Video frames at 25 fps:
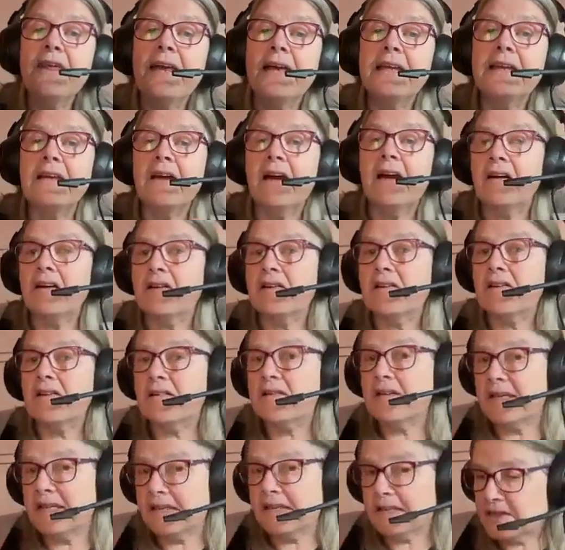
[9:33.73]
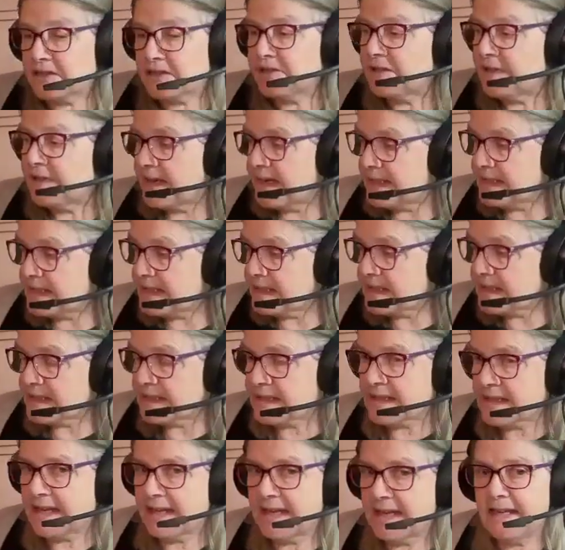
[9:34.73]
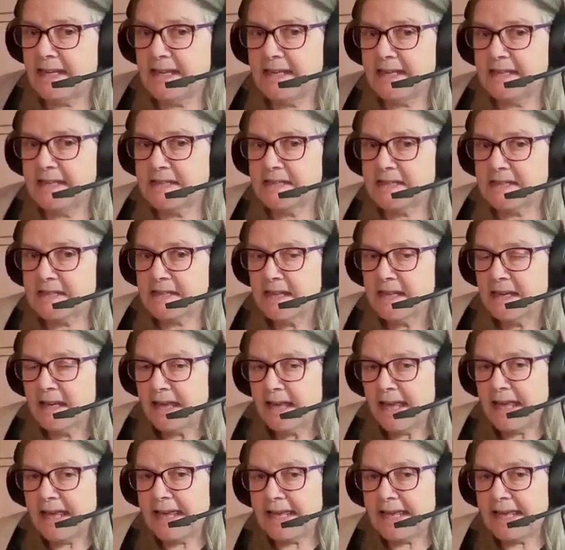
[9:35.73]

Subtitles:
that our interest is